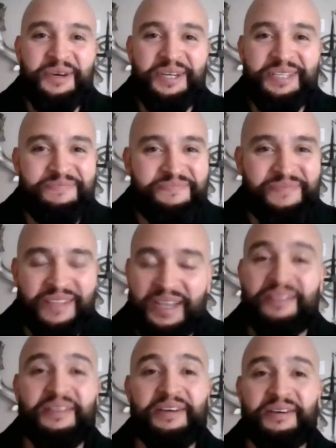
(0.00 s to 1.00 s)
but
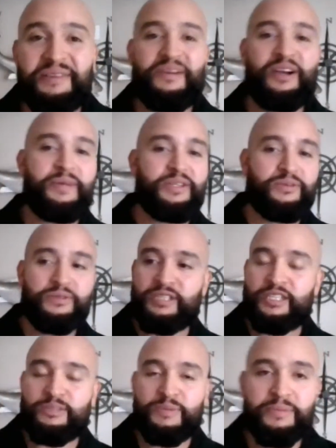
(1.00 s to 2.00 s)
the environmental
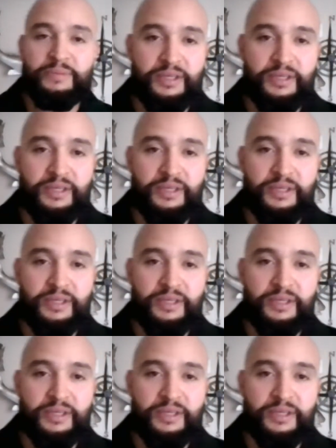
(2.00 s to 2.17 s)
assessment,